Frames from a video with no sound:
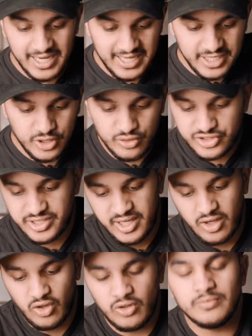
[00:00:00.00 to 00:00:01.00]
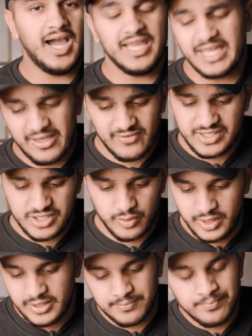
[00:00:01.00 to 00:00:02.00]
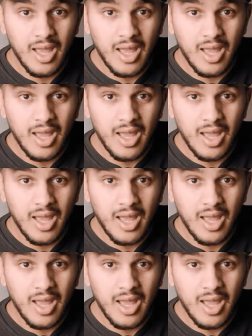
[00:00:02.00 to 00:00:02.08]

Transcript: a huge sale. I gave into it.